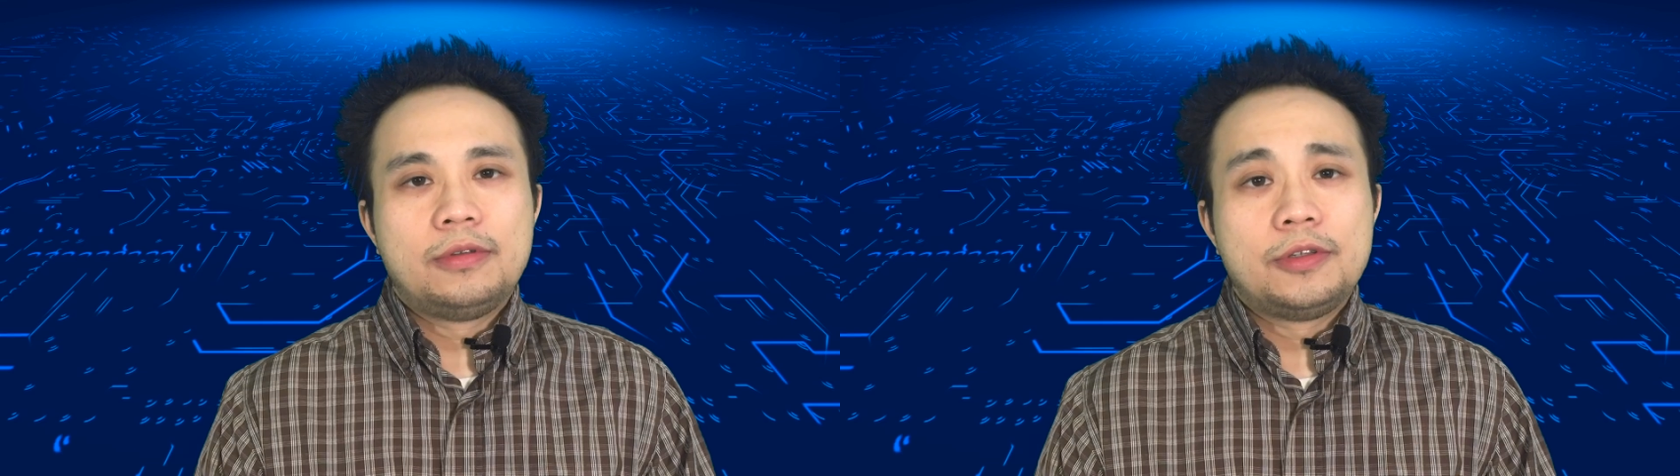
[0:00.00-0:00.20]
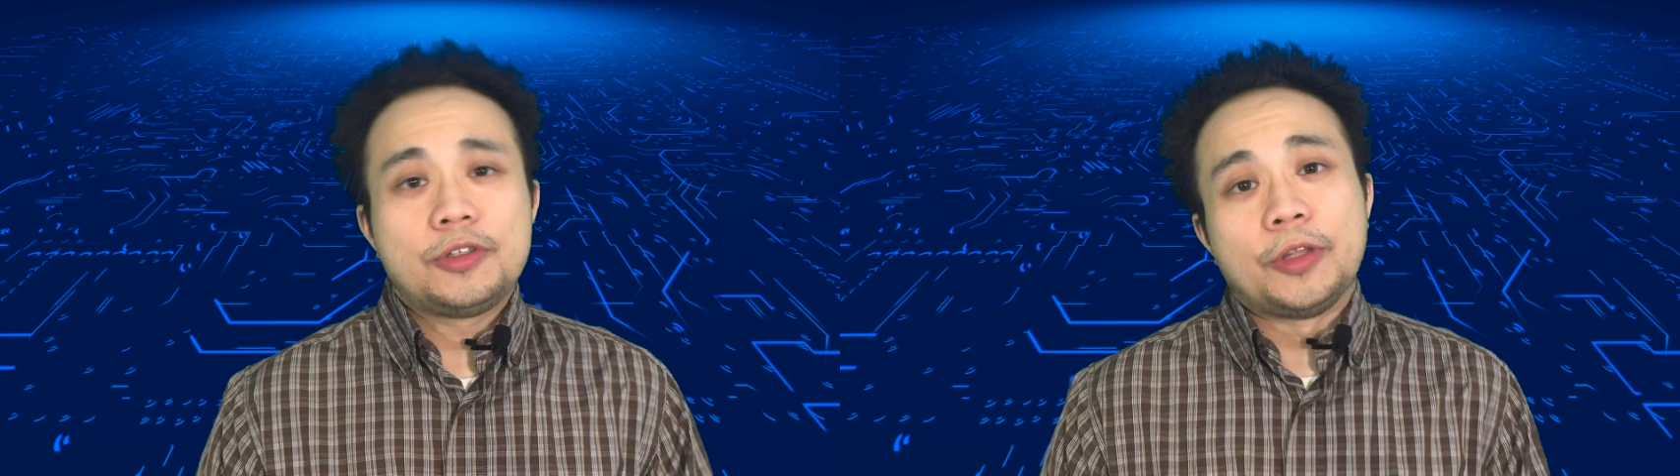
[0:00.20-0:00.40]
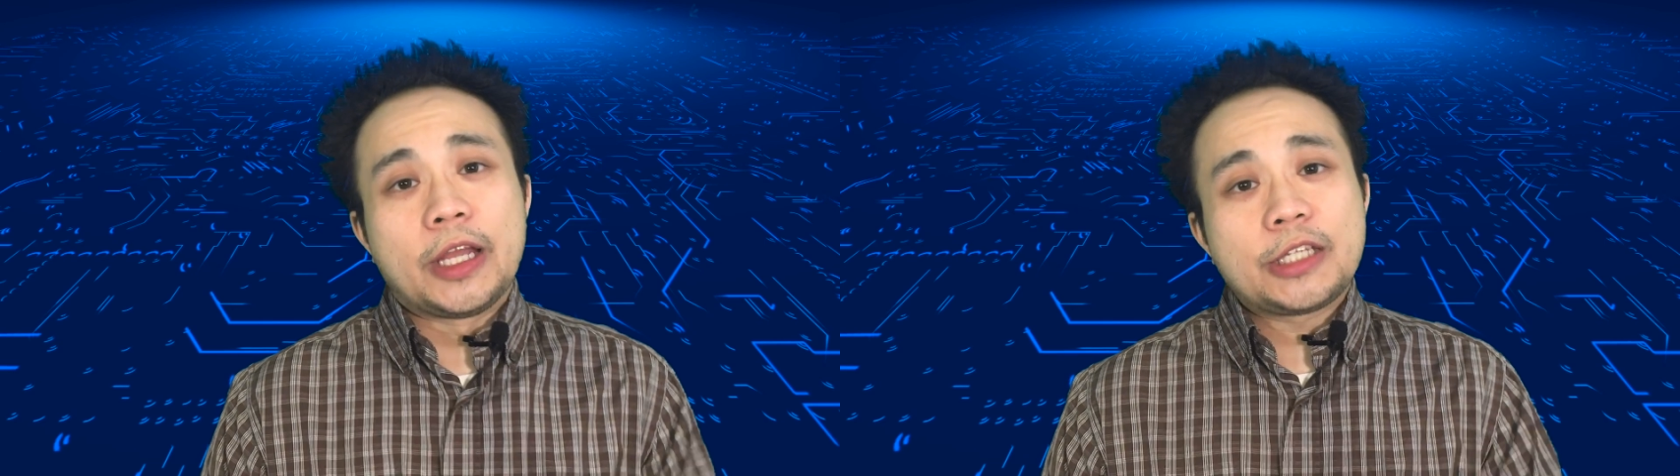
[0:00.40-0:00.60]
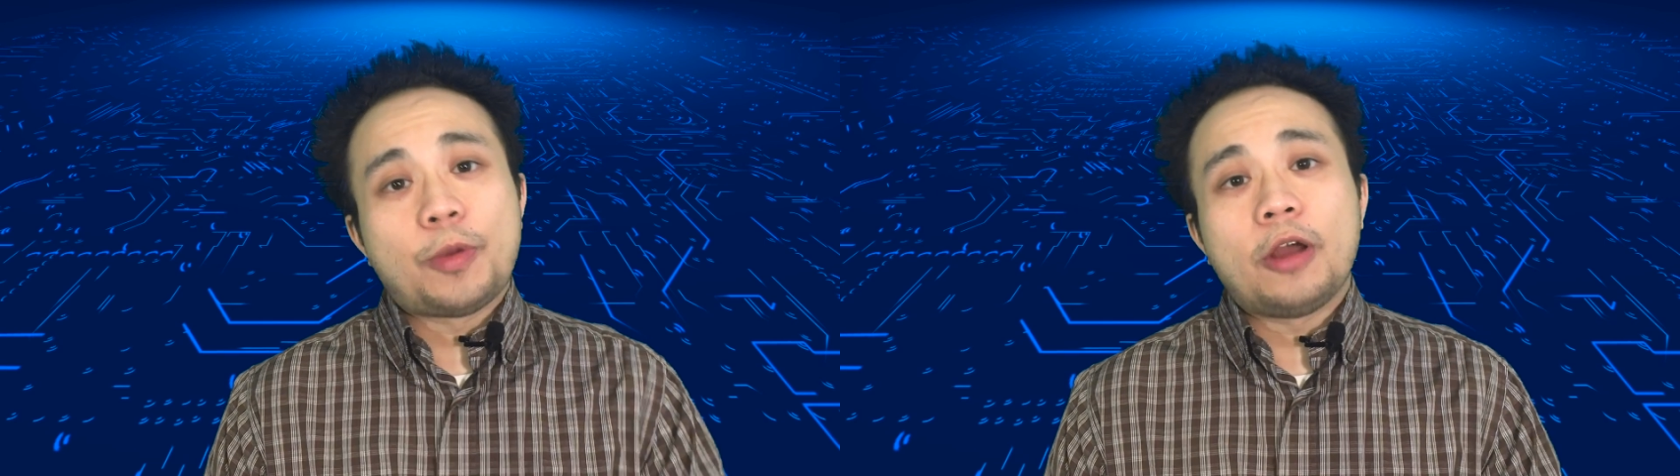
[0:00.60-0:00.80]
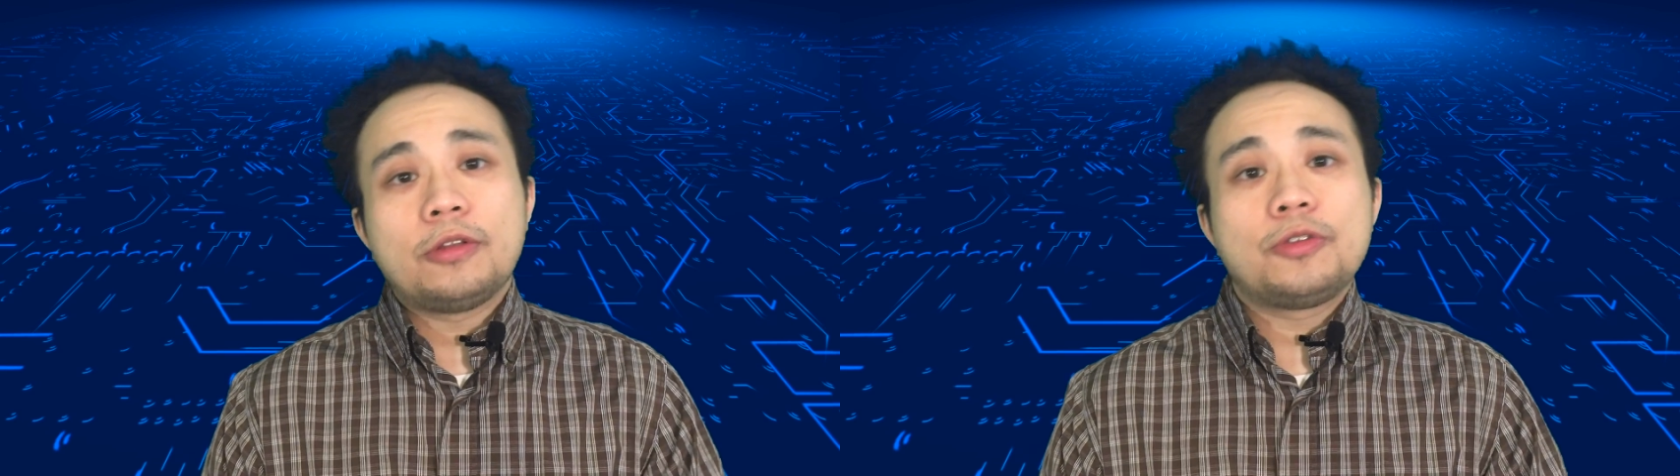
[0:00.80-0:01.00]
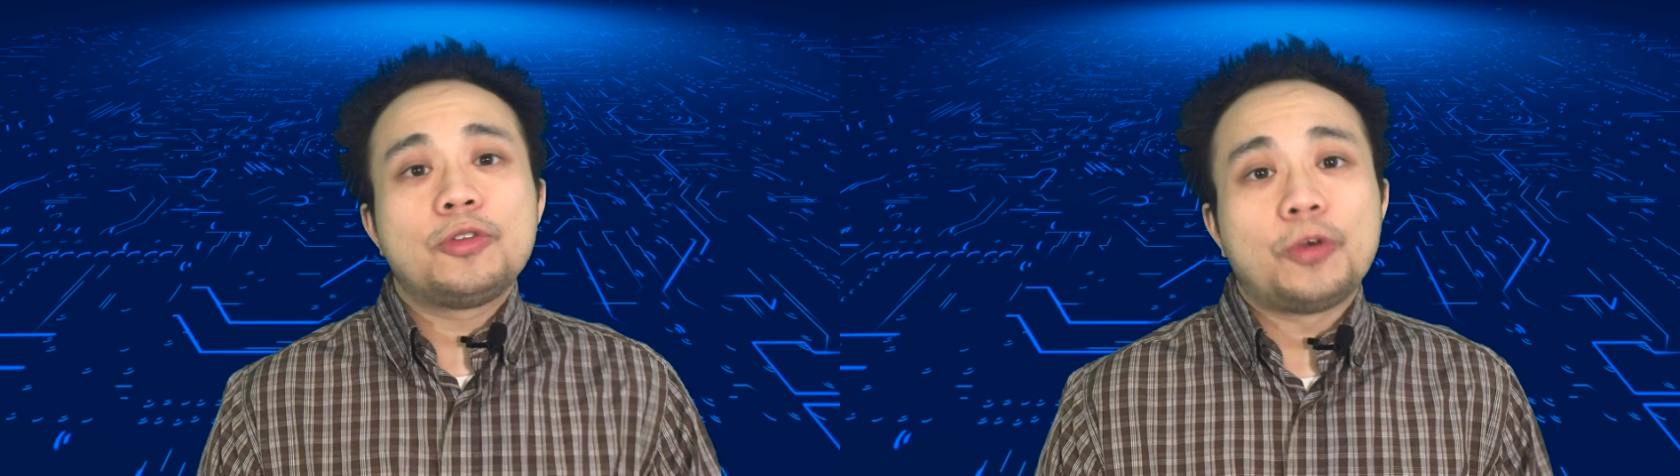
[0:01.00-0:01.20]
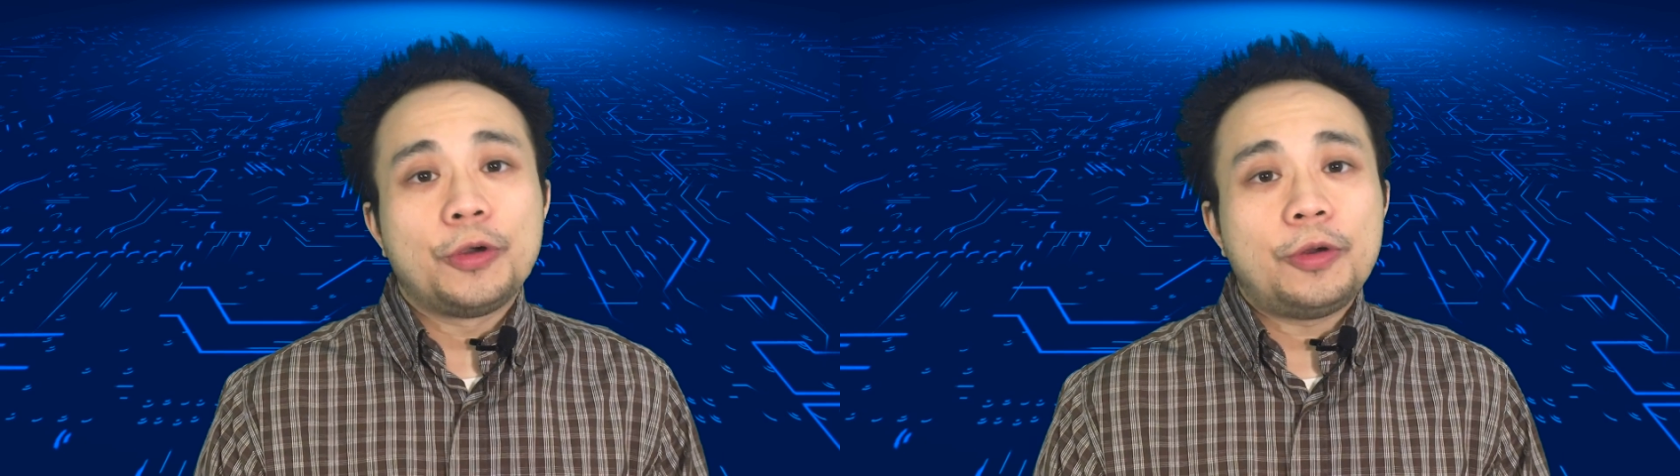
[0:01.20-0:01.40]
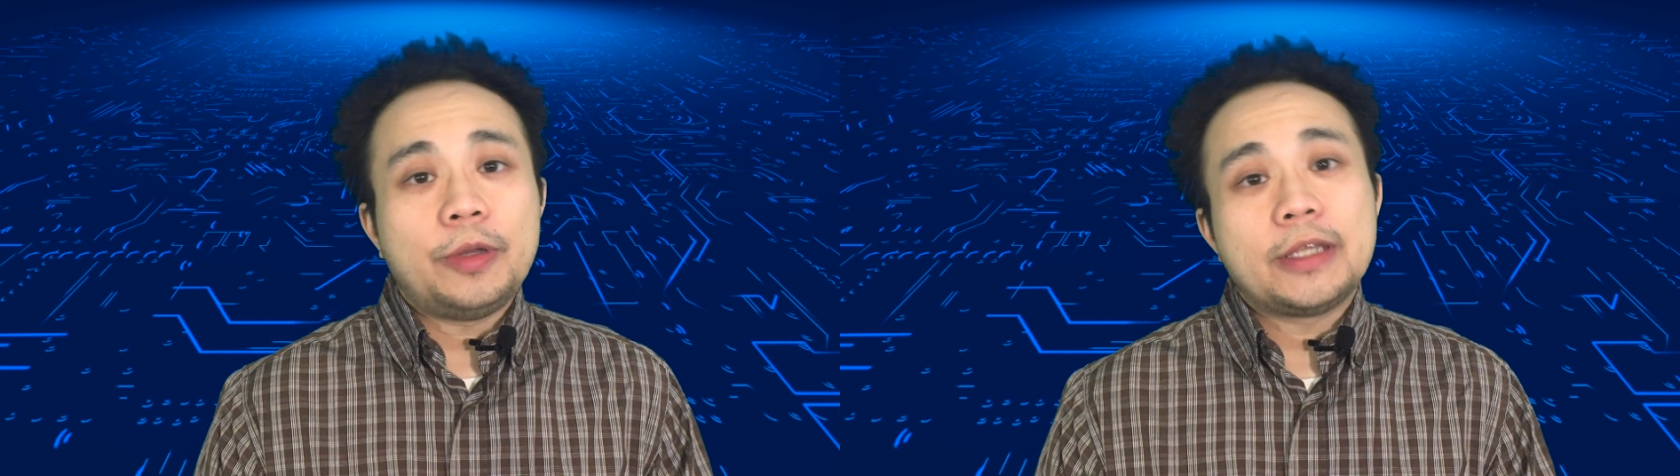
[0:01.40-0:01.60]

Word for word: So next part of the tutorial